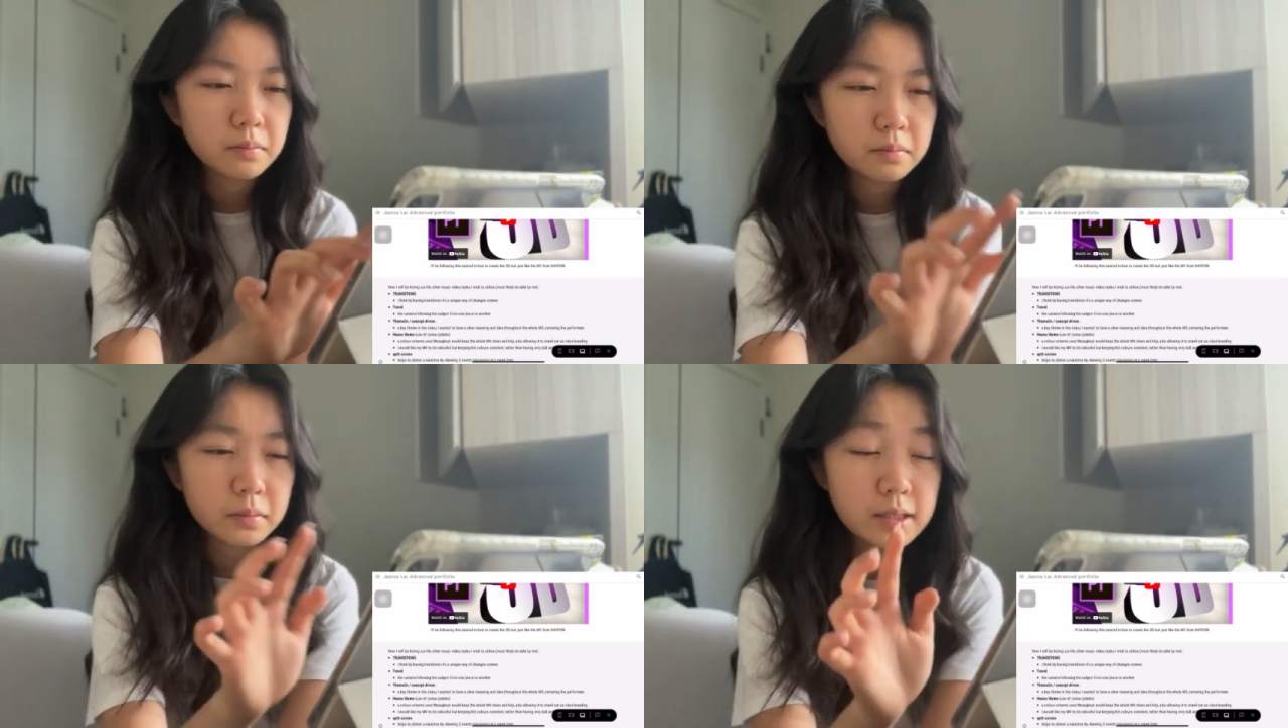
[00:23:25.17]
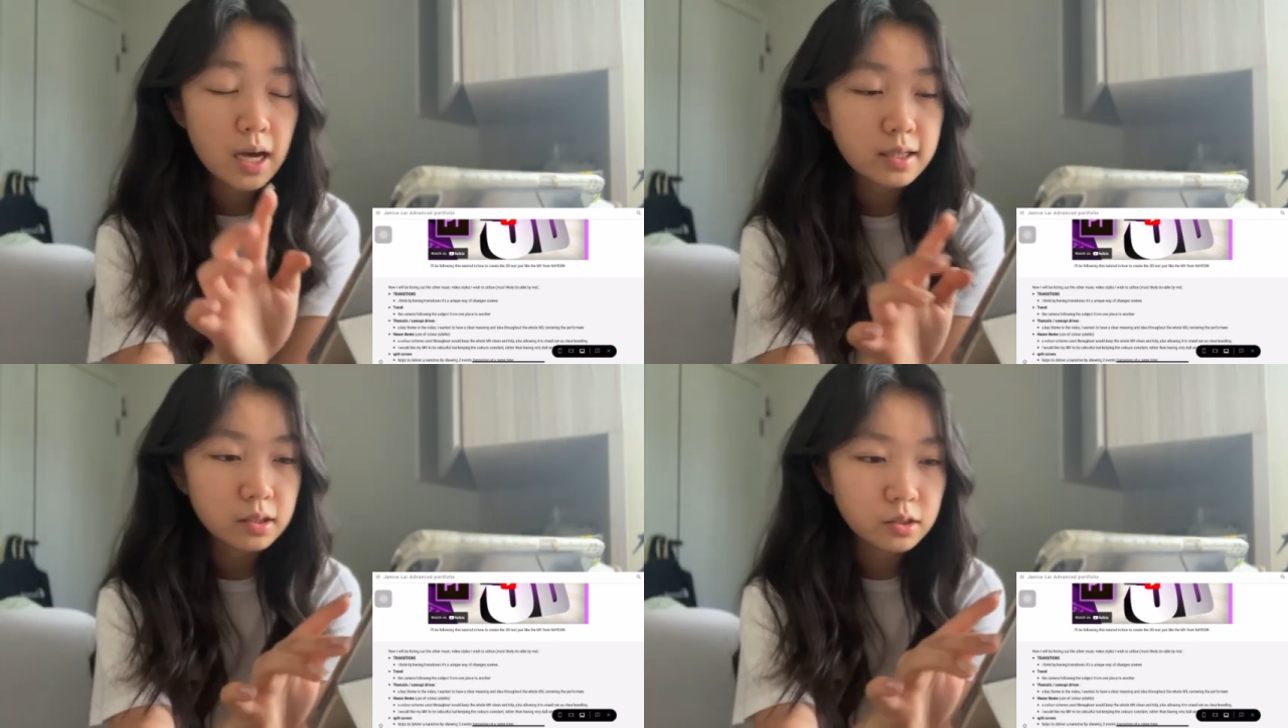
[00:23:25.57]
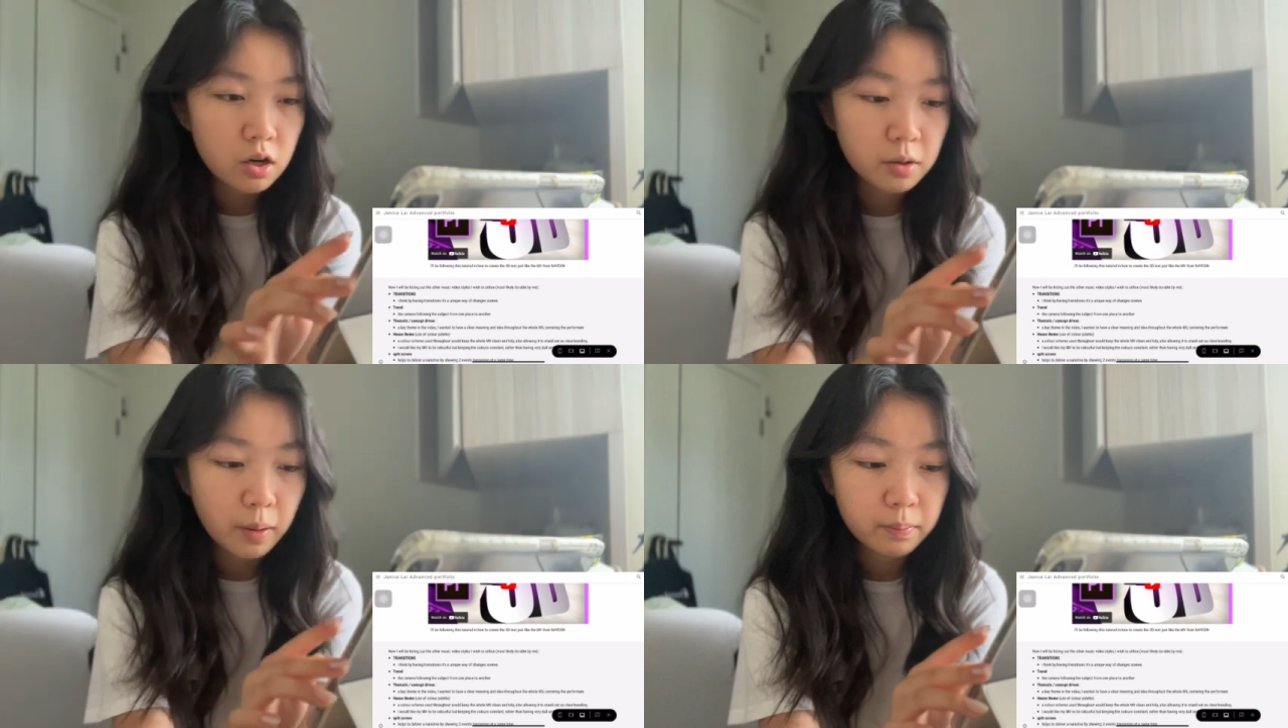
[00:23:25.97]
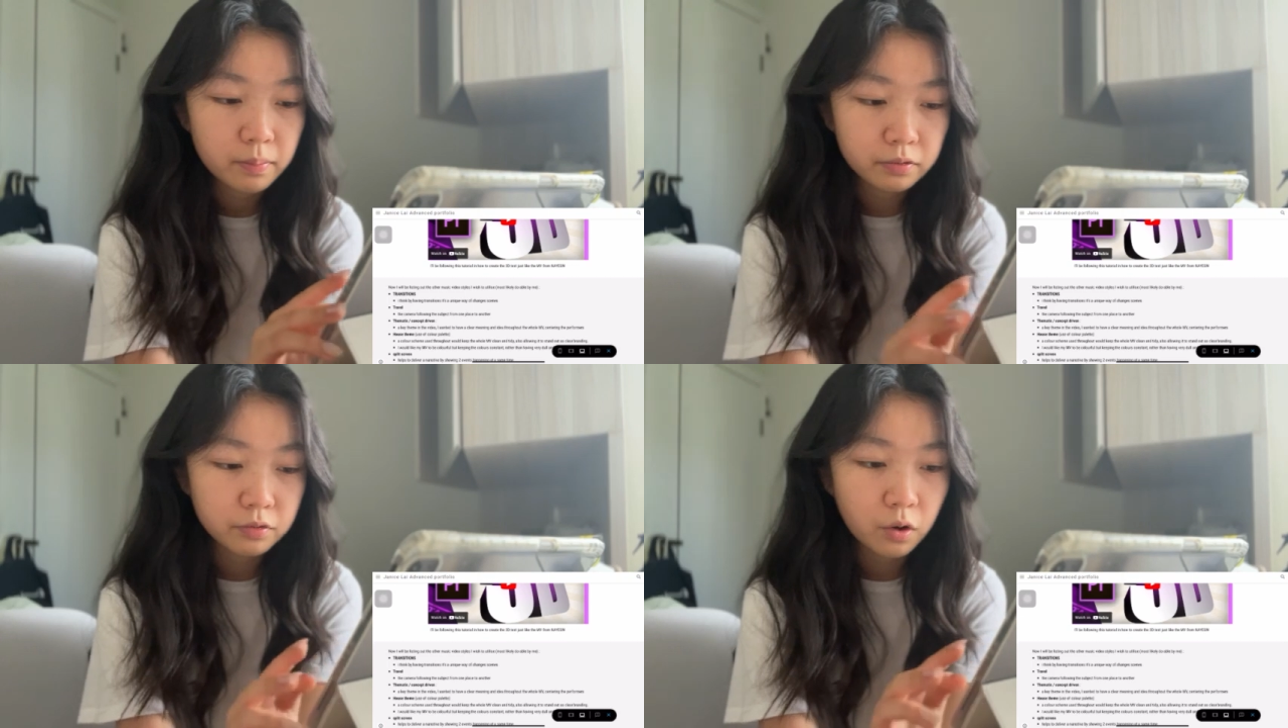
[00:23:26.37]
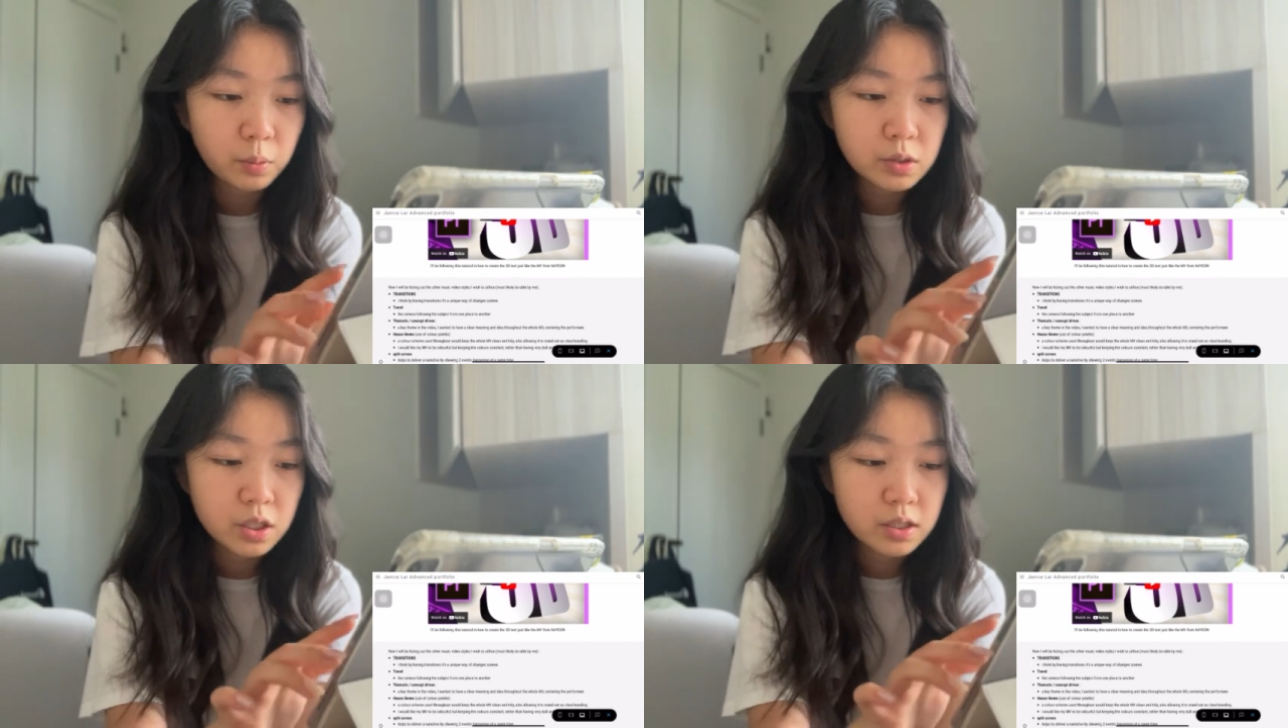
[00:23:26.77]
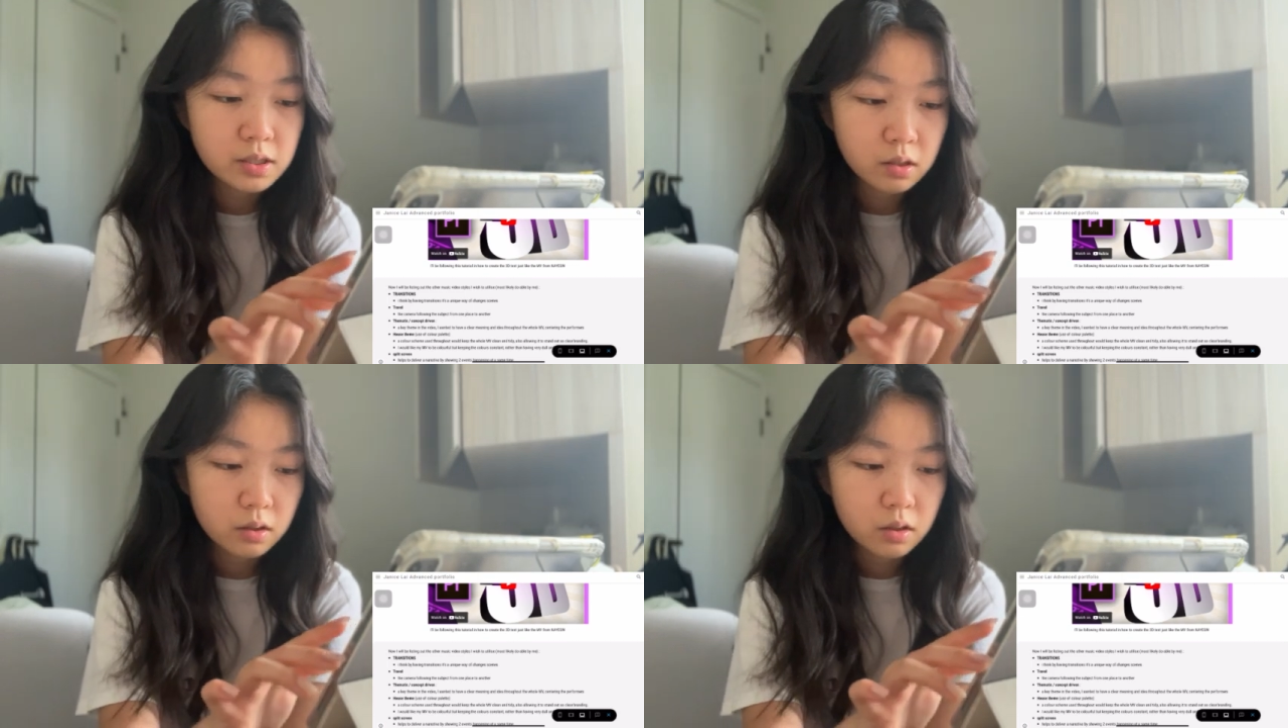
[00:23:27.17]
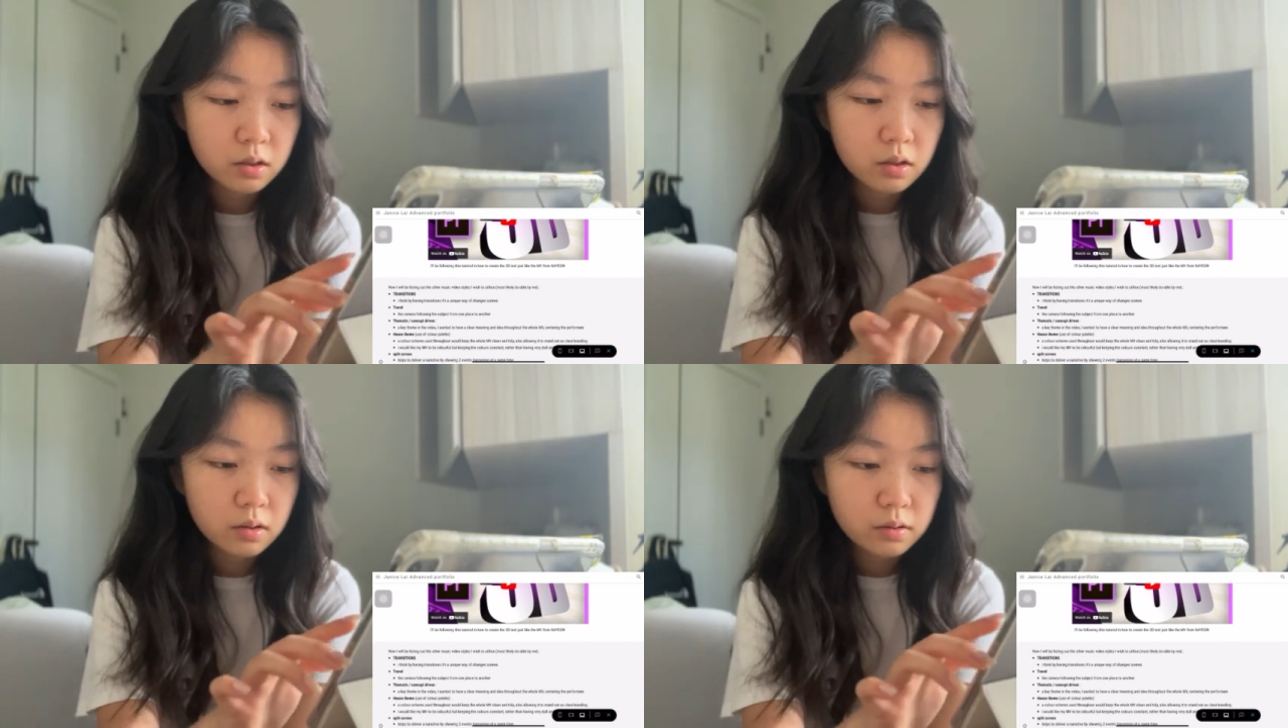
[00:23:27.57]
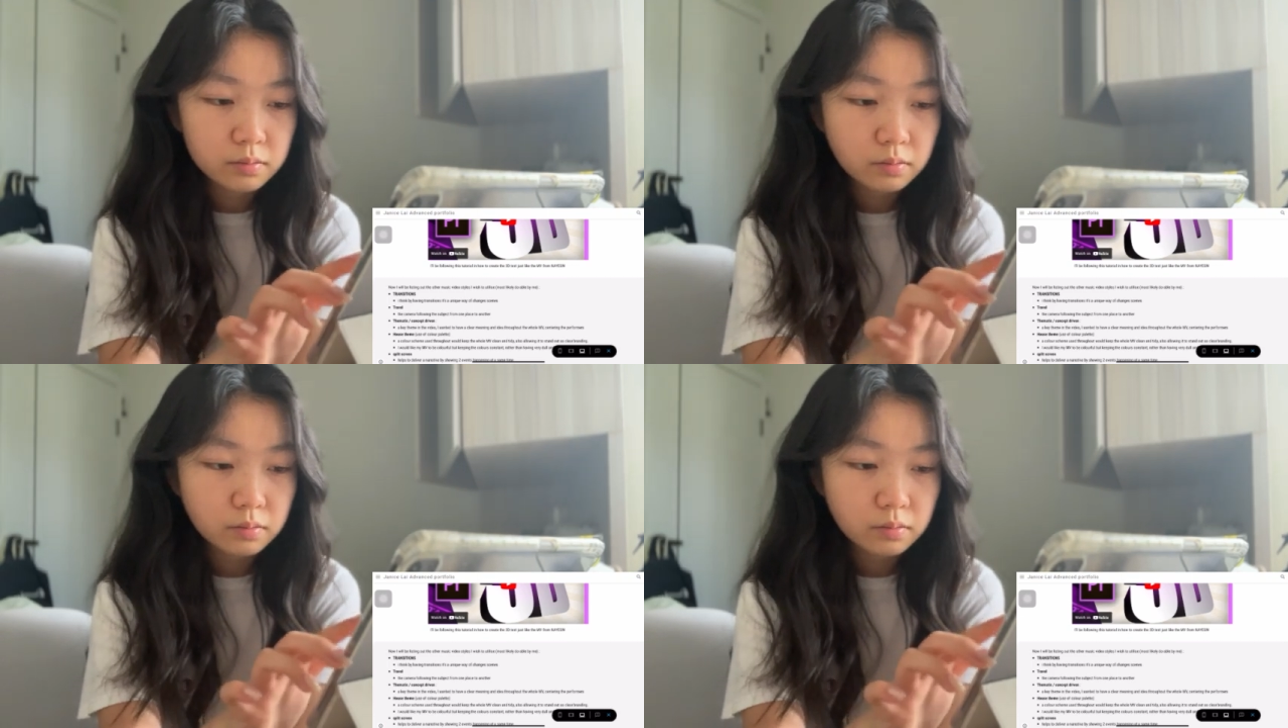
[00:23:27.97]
the task I talked about before, which is